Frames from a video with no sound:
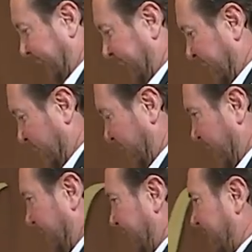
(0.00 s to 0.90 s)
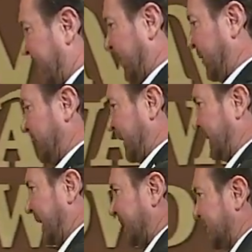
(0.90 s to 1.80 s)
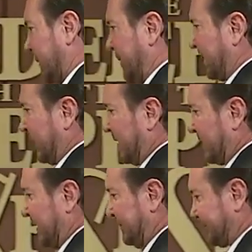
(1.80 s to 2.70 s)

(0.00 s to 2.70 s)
And we got back home, and the guy's helping unload it.